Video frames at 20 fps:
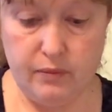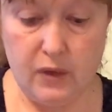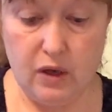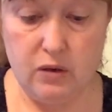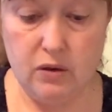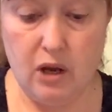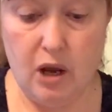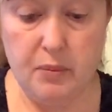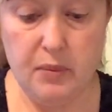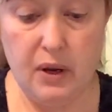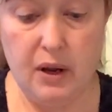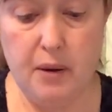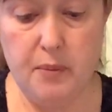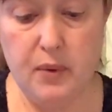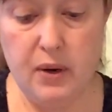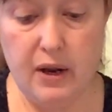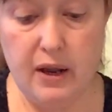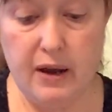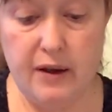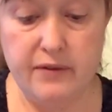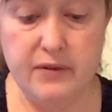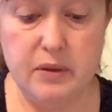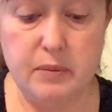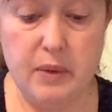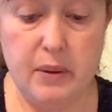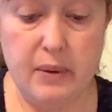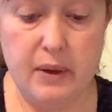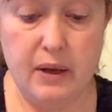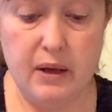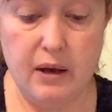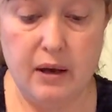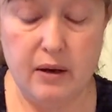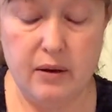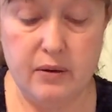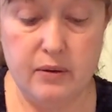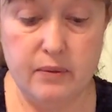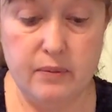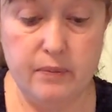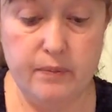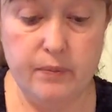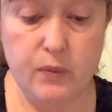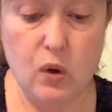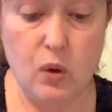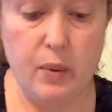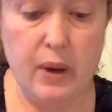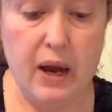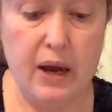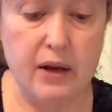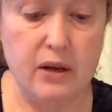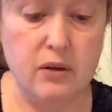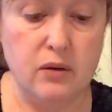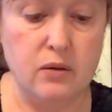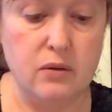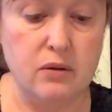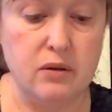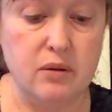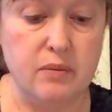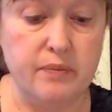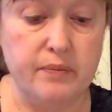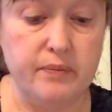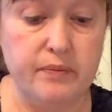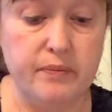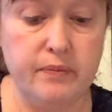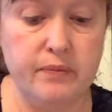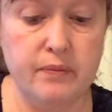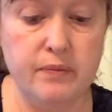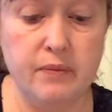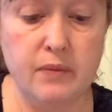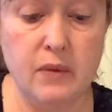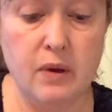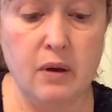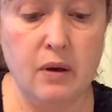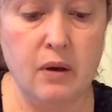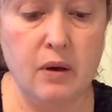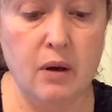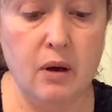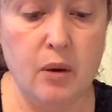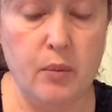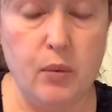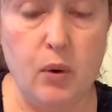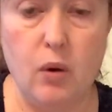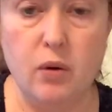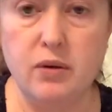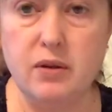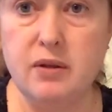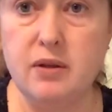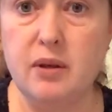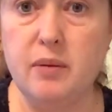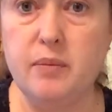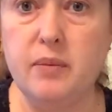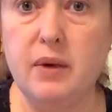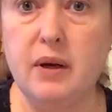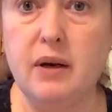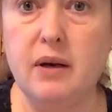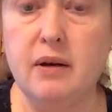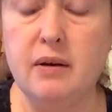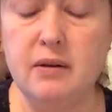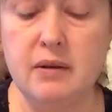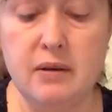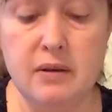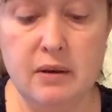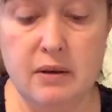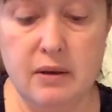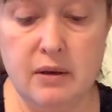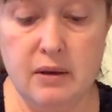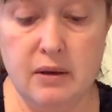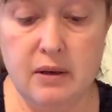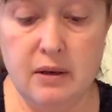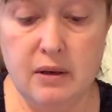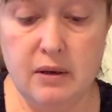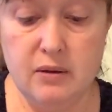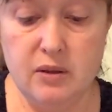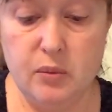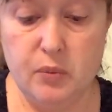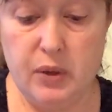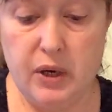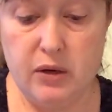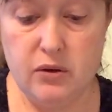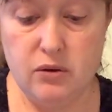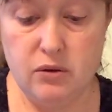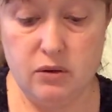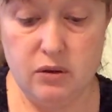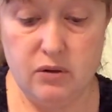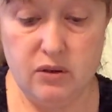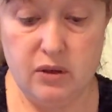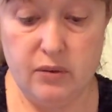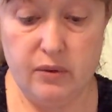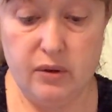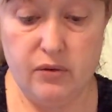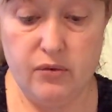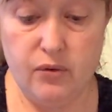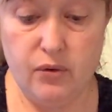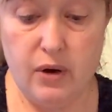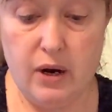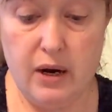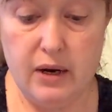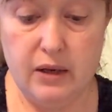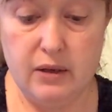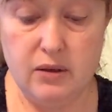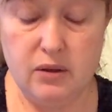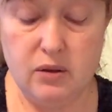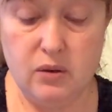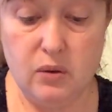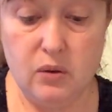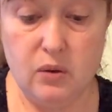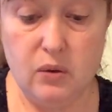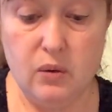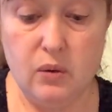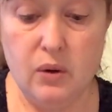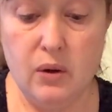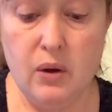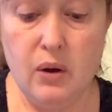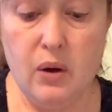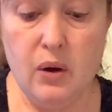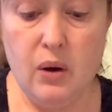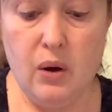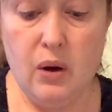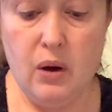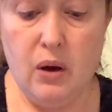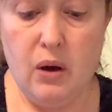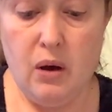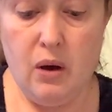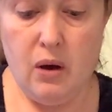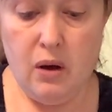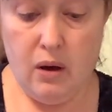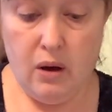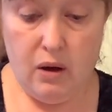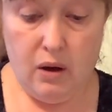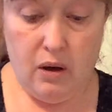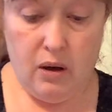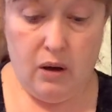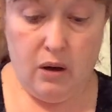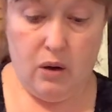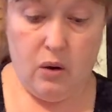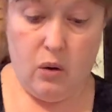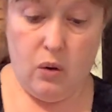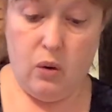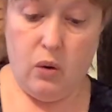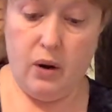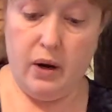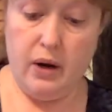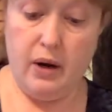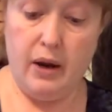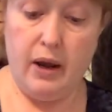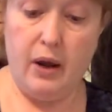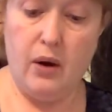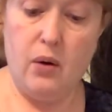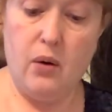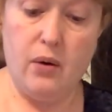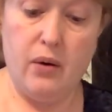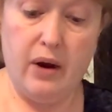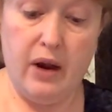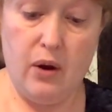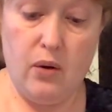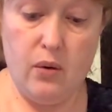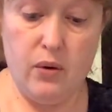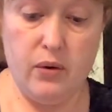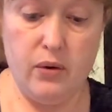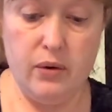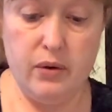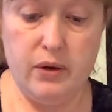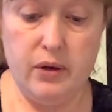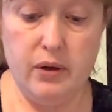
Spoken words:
I'm gonna have to maybe go back and do post some pictures of some of these varieties. So what did I order? I ordered,